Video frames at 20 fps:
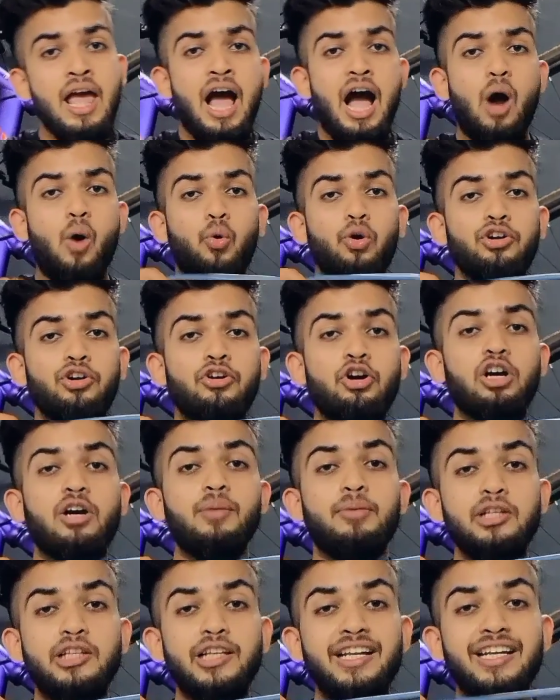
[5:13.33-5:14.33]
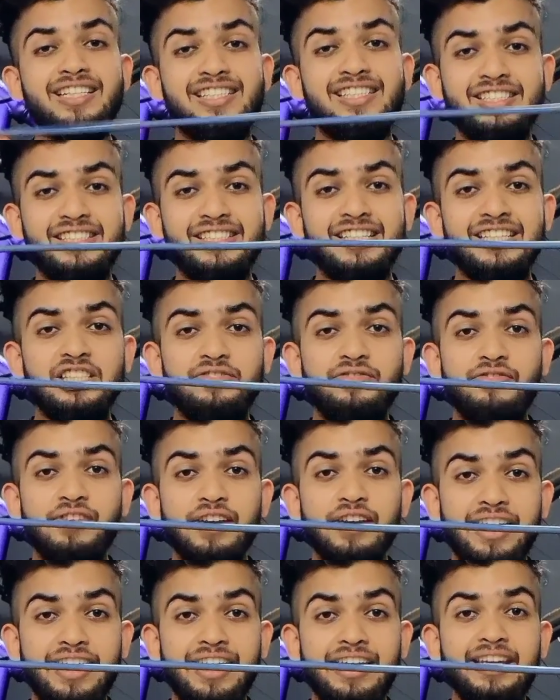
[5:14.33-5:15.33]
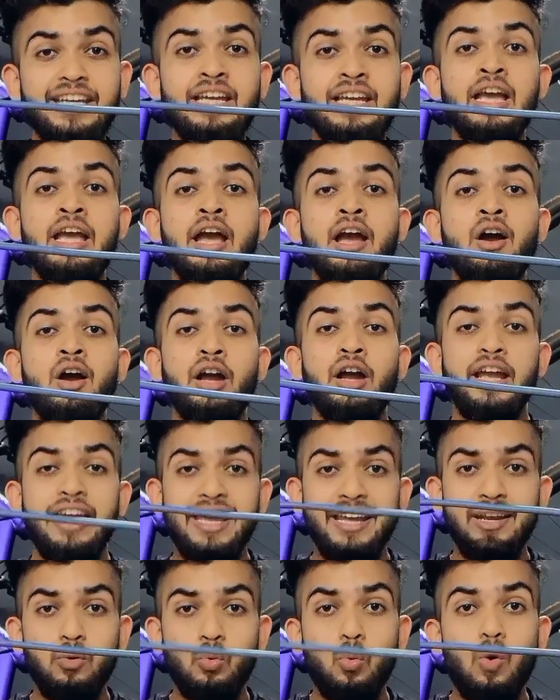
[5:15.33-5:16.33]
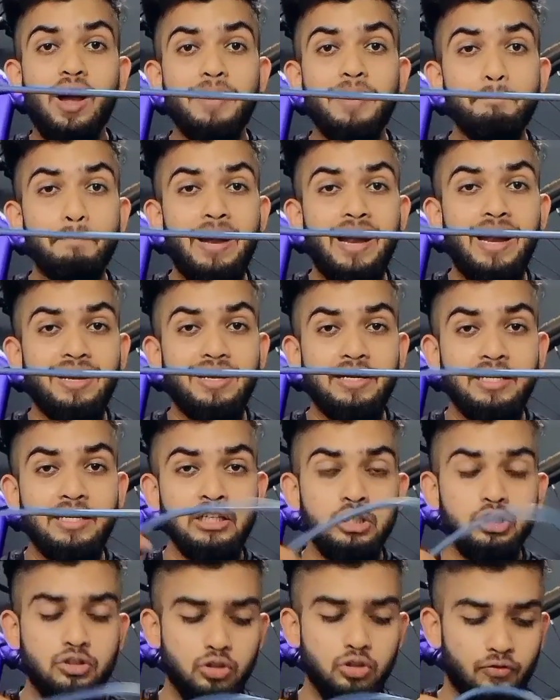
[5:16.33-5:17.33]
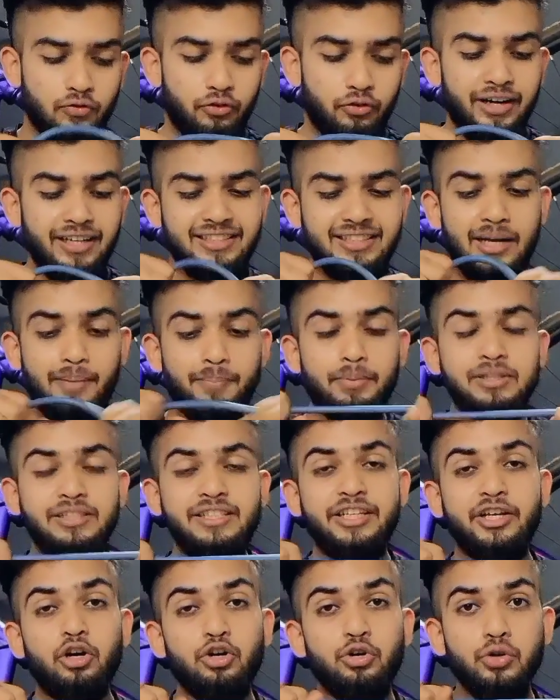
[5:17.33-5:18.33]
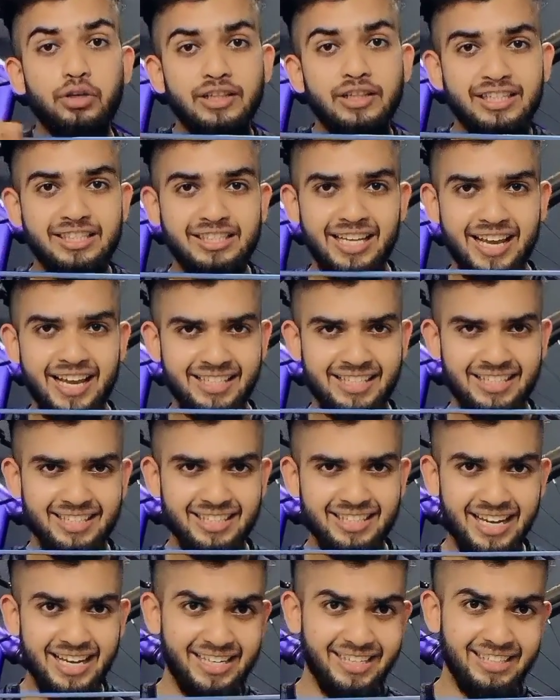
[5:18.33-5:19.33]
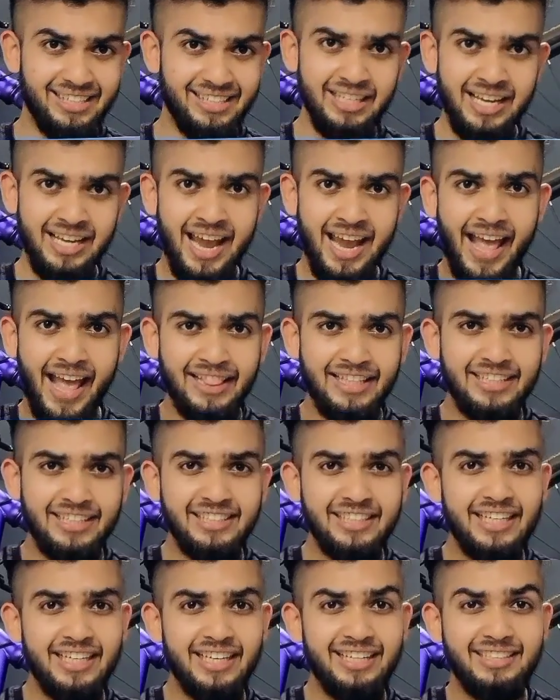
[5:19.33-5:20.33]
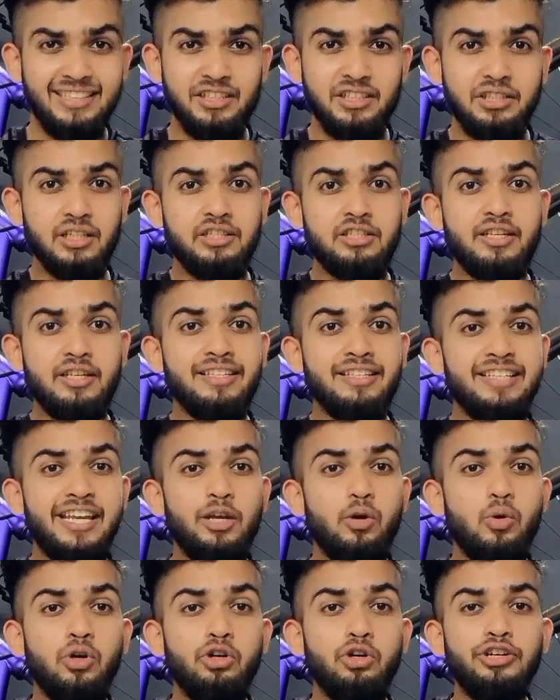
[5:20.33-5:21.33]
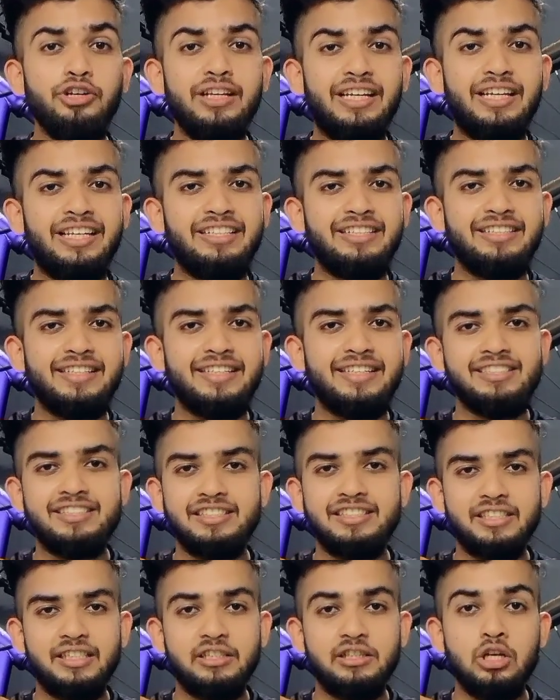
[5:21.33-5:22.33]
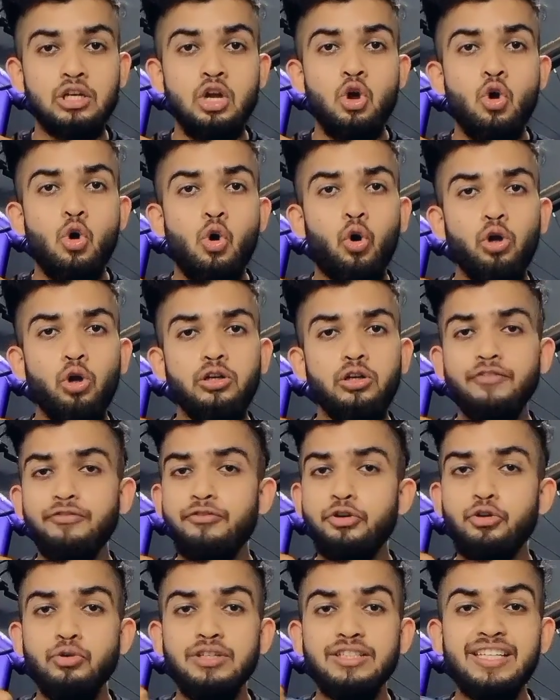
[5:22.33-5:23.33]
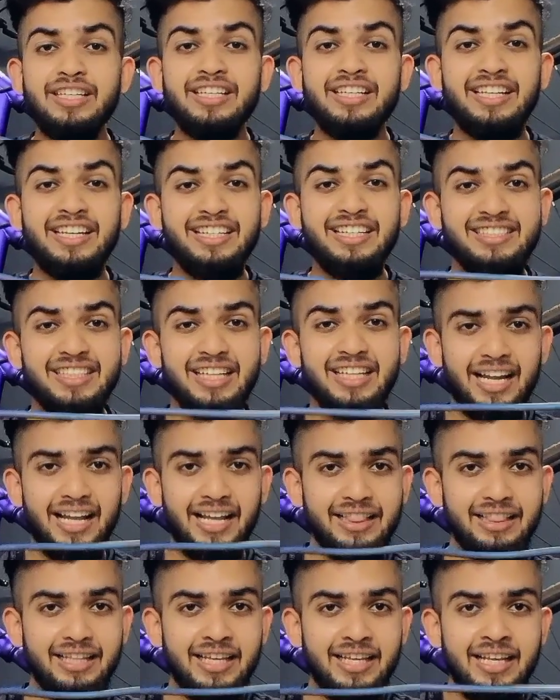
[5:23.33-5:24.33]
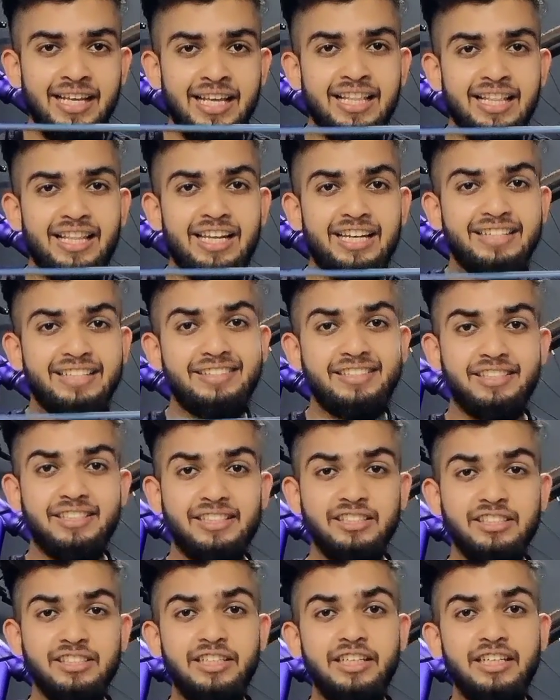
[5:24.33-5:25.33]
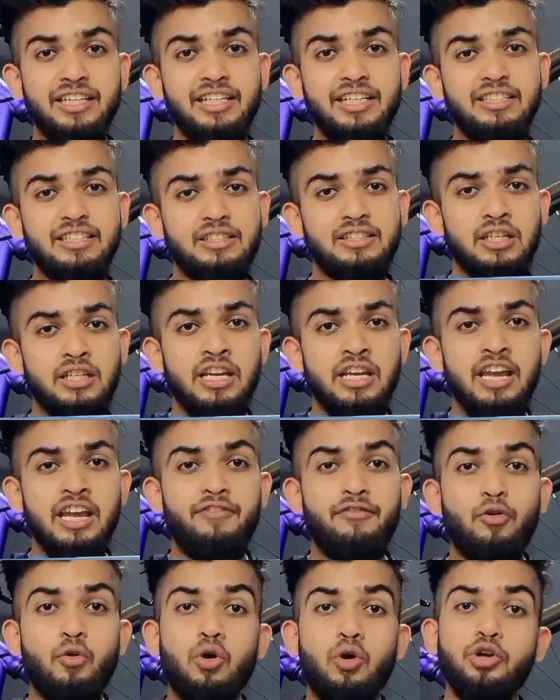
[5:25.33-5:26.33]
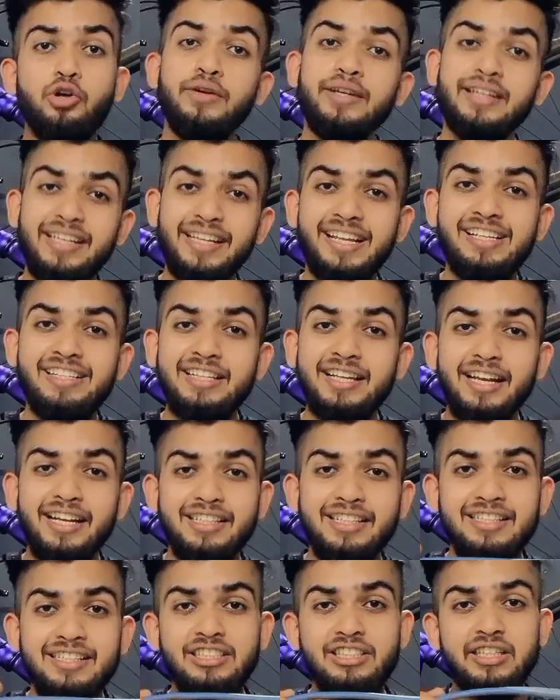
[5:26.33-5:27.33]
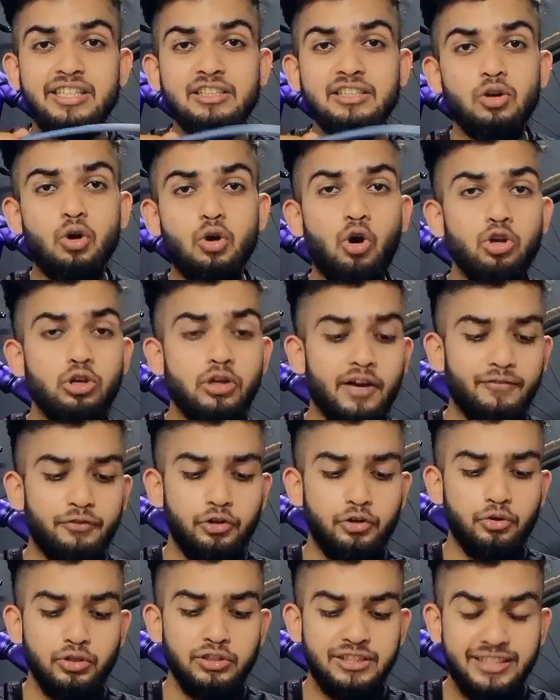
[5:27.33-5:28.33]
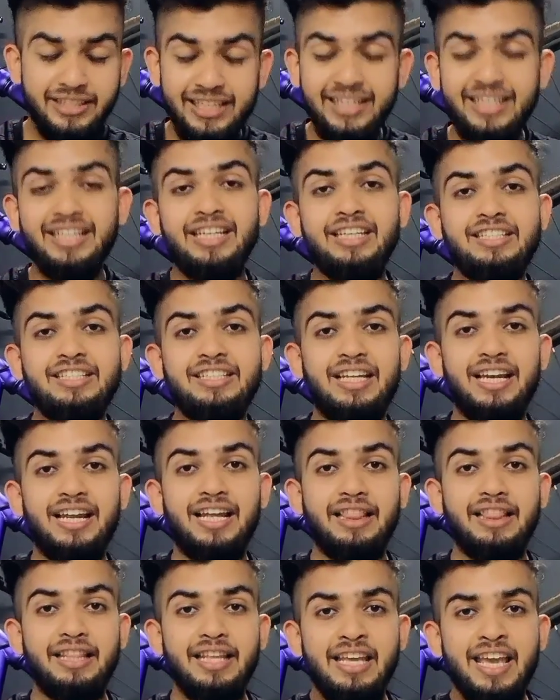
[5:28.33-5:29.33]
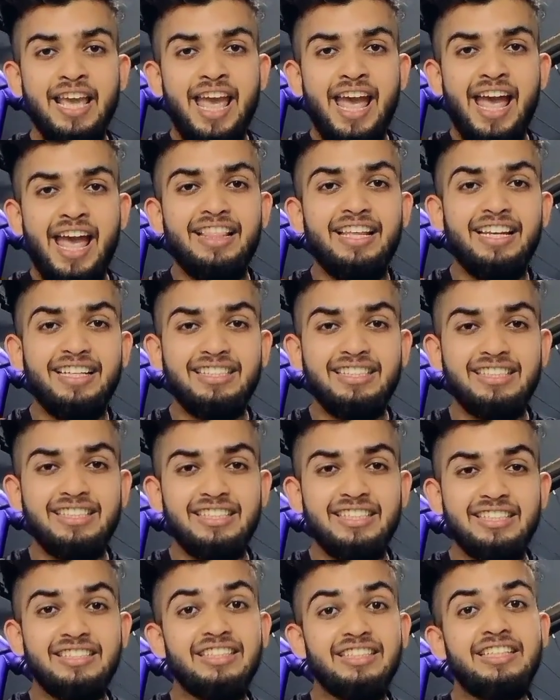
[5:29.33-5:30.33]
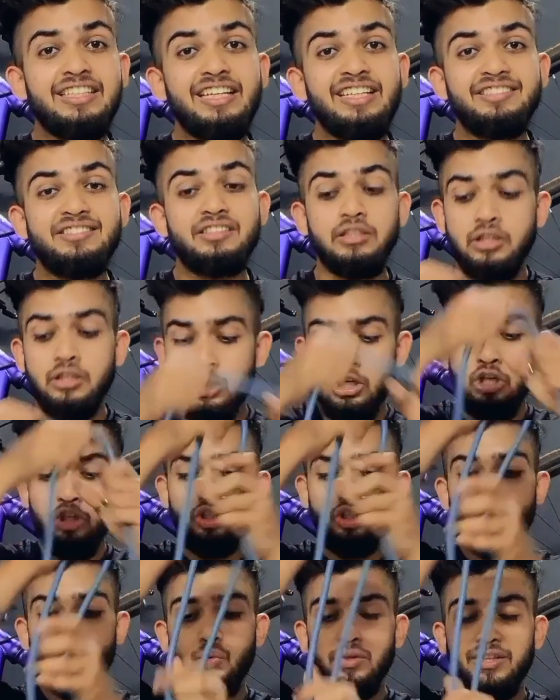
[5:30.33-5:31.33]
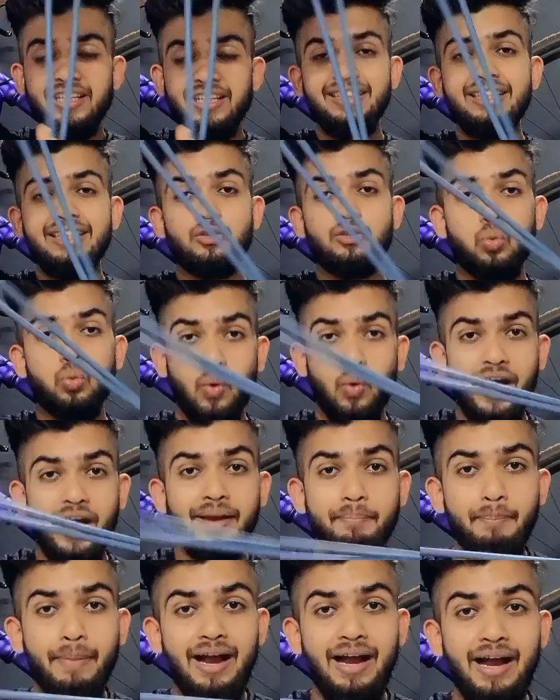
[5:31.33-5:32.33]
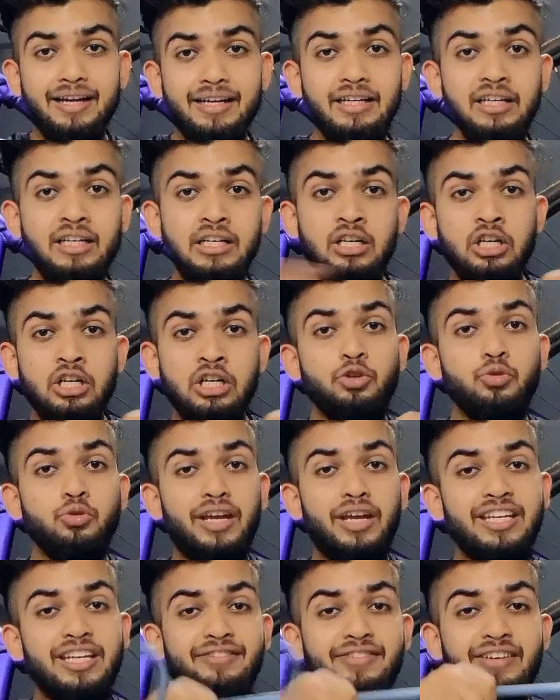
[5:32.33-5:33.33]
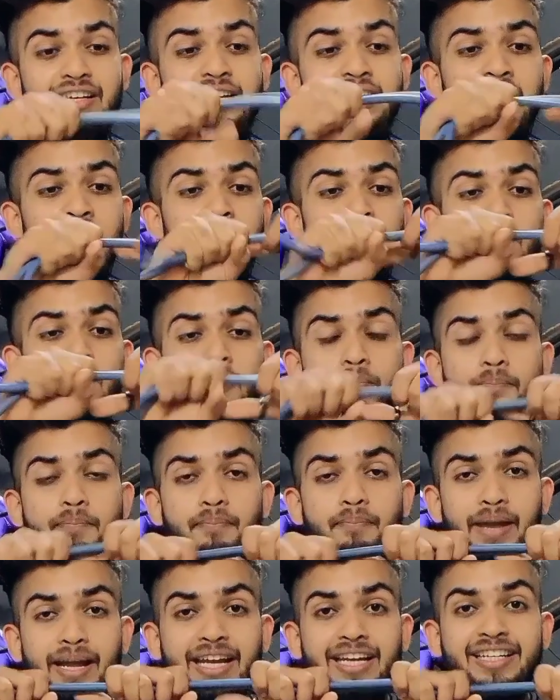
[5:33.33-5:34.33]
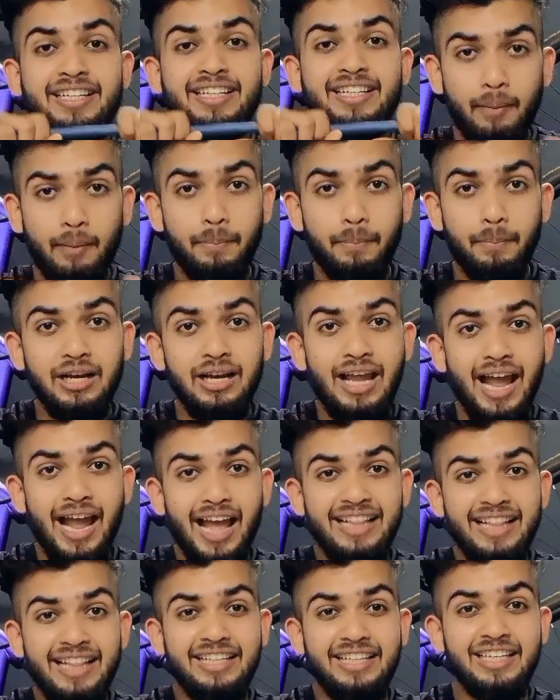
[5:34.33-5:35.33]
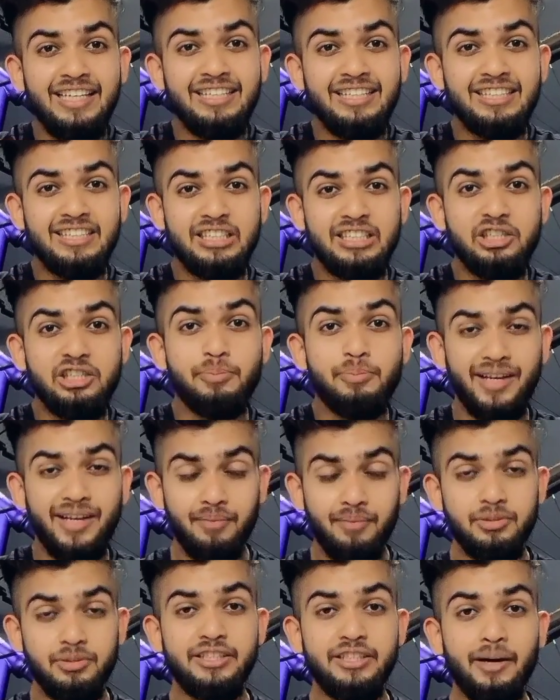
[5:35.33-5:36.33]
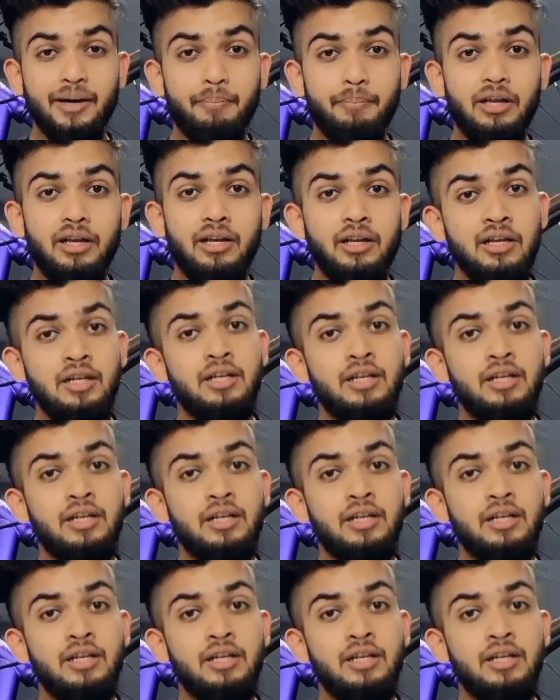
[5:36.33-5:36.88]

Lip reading: I want to talk about the resistance varying in one band. So for example, say you're doing this exercise and this is the resistance. Say you want to decrease the resistance. All you have to do is increase the length, the resistance decreases. If you want to increase the resistance, all you have to do is decrease the length and the resistance increases. So within this one band, you can even make it double and then the resistance becomes double.